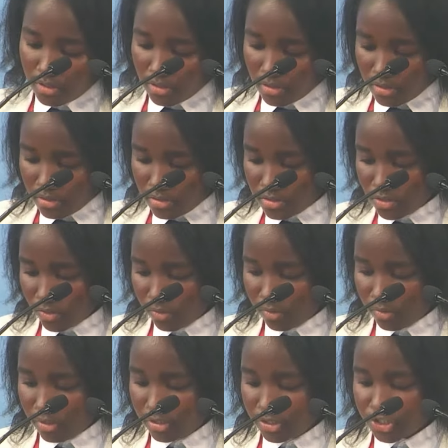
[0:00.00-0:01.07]
So
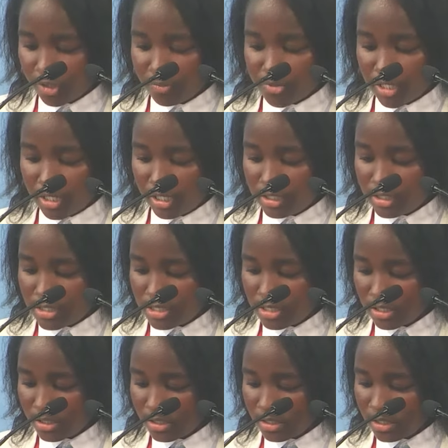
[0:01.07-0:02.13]
in chapter
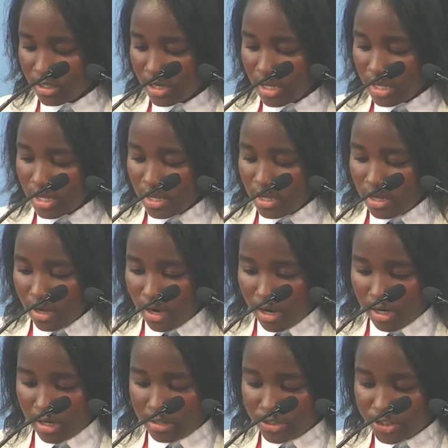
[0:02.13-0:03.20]
19,
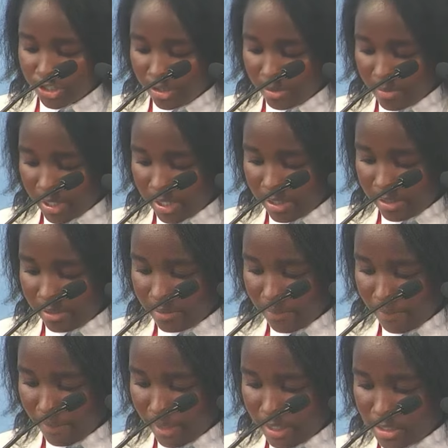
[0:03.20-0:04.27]
uh, Jeremiah
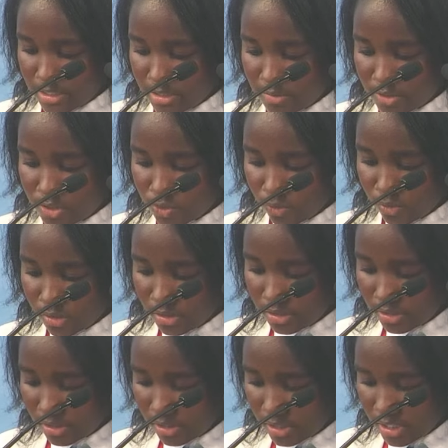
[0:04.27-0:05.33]
is told,
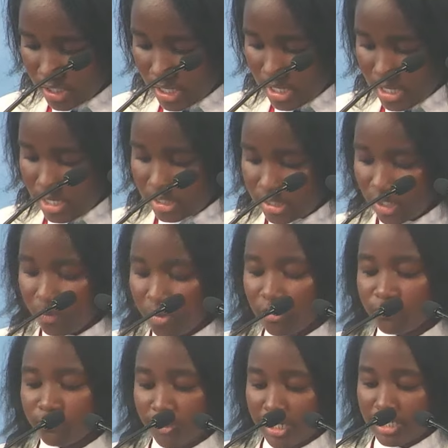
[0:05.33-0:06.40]
they will
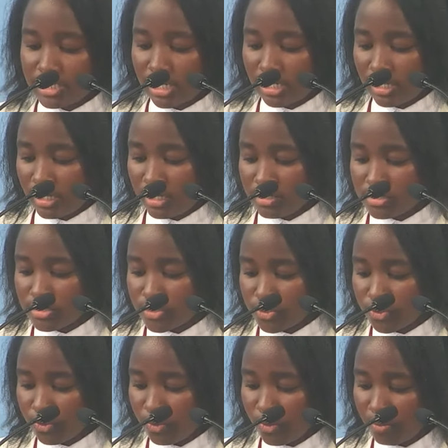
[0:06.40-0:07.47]
fight against
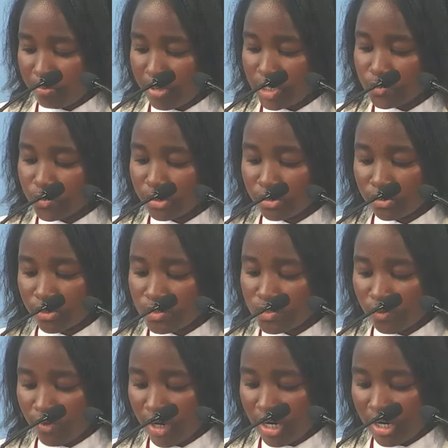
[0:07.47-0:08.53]
you, but will not
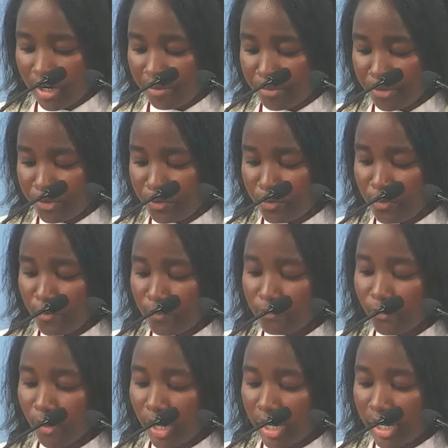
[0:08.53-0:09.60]
overcome you,
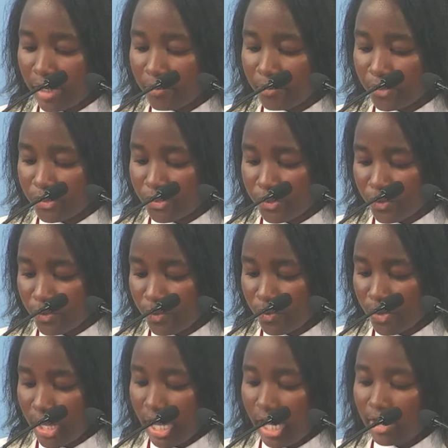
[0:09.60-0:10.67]
for I am with you
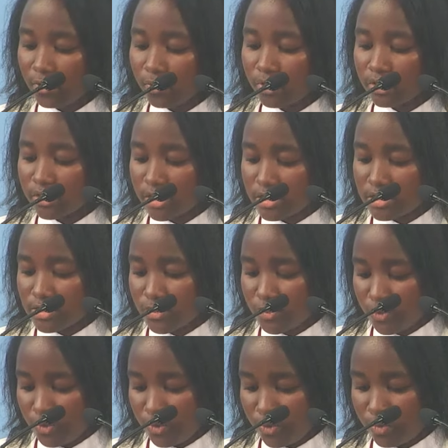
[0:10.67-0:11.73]
and will rescue
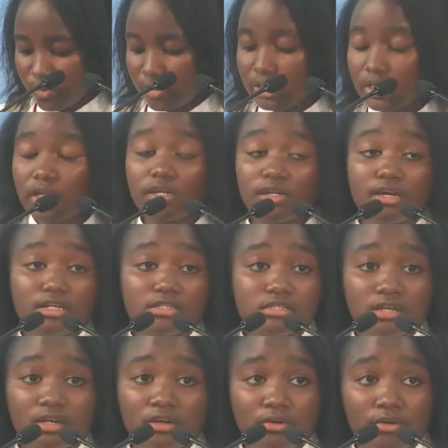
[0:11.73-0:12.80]
you, declares
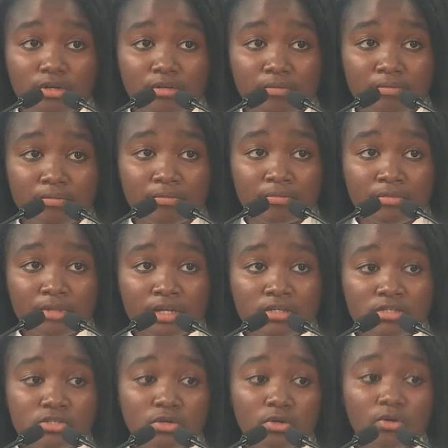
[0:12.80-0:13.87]
the Lord.
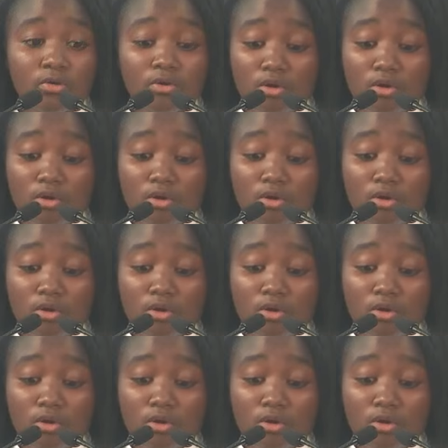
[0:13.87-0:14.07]
So,